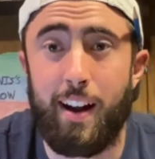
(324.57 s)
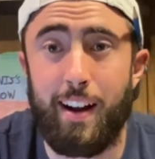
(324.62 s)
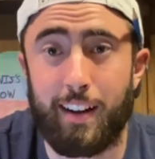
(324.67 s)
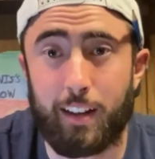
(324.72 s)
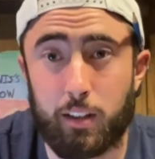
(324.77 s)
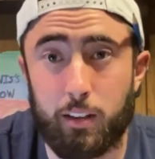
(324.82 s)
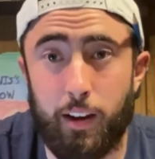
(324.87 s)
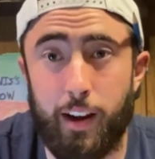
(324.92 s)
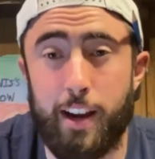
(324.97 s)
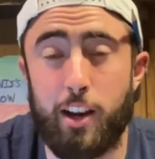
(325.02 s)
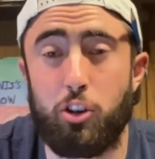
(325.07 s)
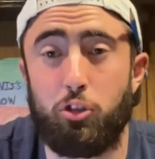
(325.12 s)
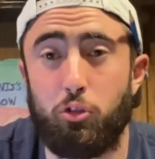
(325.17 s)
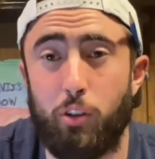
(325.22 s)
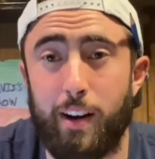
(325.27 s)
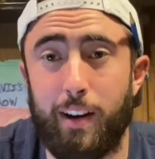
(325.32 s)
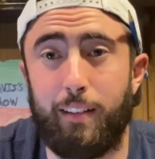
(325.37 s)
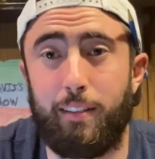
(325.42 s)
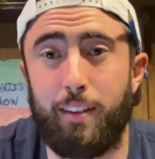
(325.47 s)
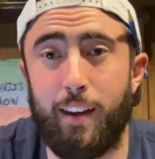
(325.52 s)
And tonight,
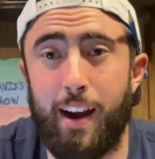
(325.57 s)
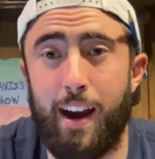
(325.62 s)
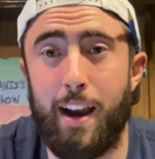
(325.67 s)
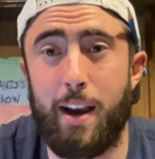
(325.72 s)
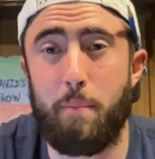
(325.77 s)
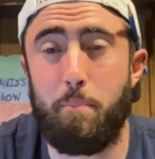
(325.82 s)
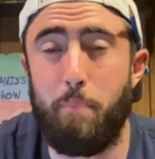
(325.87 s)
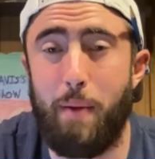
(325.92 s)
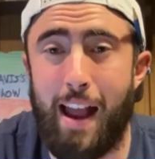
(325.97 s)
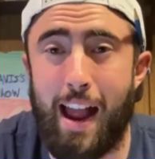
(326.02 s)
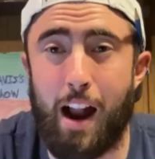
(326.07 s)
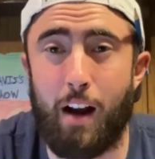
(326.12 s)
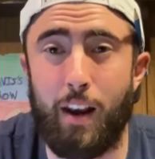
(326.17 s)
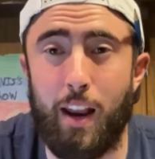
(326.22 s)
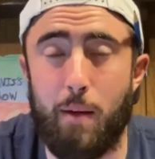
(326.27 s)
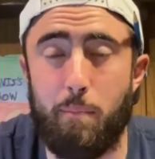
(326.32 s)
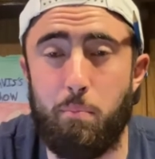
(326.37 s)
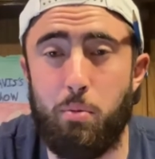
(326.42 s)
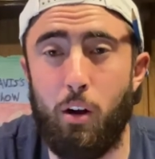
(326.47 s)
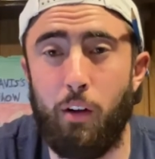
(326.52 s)
great sign, pounding
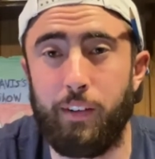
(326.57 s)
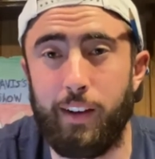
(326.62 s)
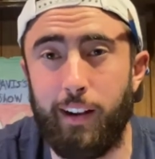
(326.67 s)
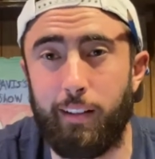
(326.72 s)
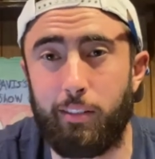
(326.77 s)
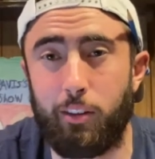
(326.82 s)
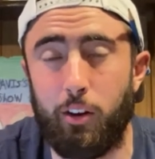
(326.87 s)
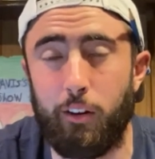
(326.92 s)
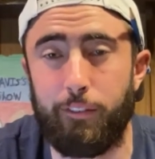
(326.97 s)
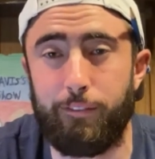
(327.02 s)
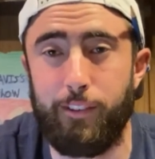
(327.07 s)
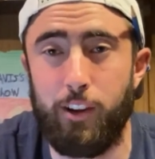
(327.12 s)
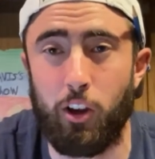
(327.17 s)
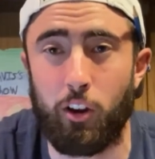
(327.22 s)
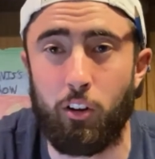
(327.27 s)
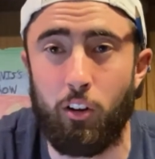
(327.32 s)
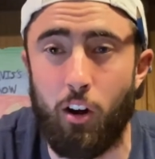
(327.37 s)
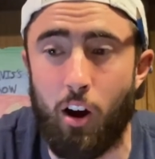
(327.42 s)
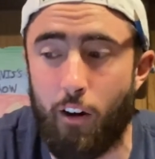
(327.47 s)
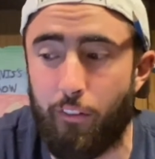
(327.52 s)
that ball dead center
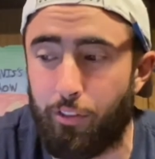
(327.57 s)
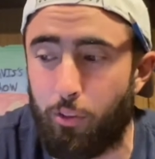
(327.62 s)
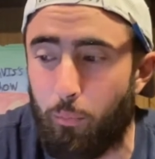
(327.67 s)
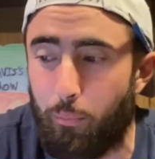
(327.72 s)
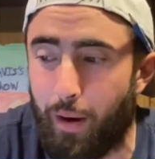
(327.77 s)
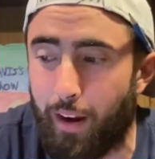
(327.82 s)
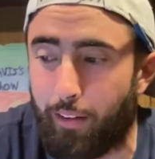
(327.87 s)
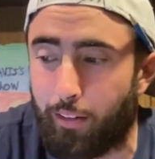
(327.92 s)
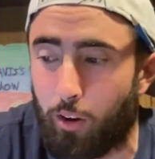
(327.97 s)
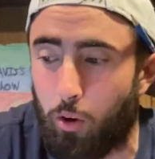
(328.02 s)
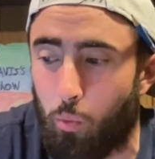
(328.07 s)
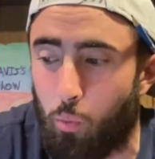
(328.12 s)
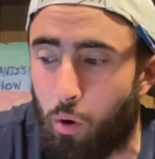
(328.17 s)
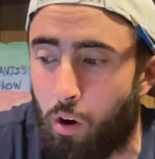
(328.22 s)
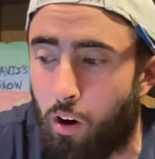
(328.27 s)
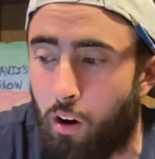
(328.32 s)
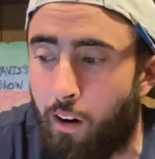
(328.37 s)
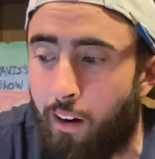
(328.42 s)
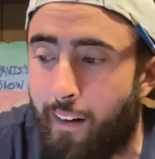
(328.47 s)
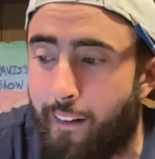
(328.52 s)
field off the base of the
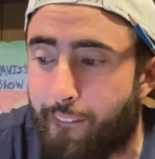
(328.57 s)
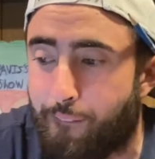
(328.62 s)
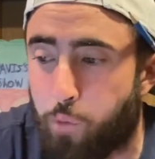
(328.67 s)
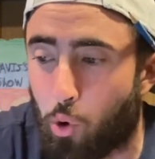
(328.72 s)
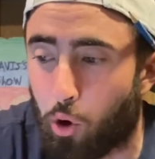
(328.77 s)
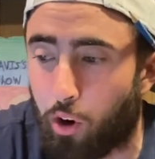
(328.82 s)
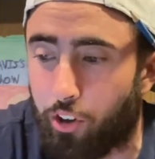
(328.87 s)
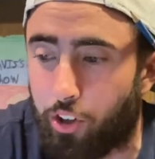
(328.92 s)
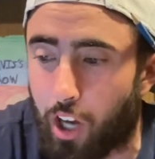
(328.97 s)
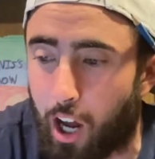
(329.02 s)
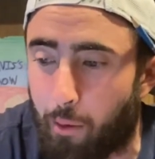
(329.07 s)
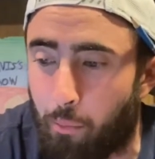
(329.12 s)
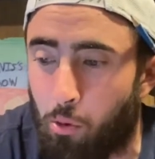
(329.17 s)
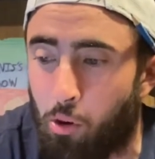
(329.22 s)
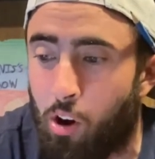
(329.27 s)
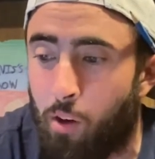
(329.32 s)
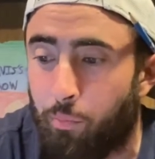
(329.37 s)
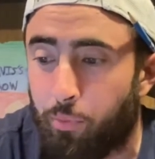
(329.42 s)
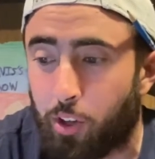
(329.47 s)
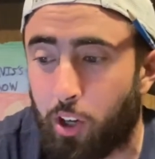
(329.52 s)
wall for a
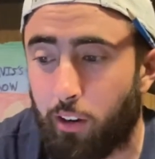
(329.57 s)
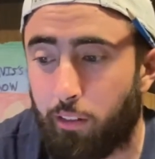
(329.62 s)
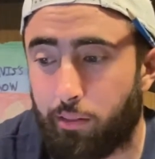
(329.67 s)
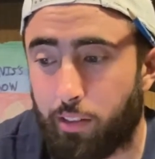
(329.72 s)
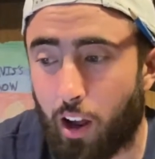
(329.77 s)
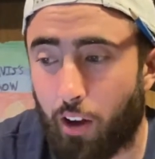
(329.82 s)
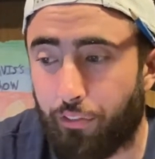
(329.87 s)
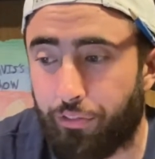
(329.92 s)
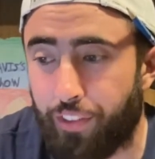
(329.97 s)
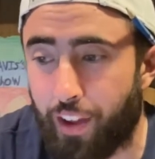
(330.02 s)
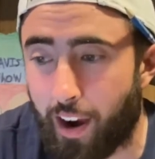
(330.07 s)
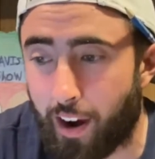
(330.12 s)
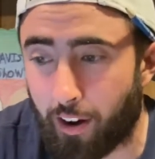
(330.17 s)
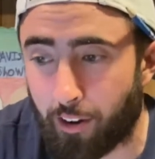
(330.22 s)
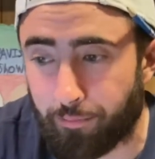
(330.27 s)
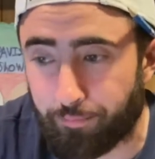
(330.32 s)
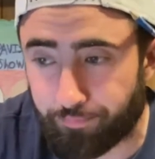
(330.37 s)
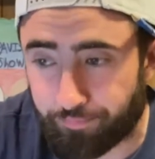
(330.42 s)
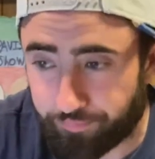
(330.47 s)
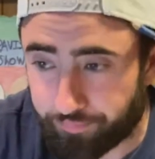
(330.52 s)
double. Good stuff
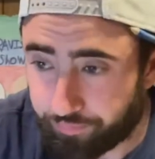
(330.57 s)
there.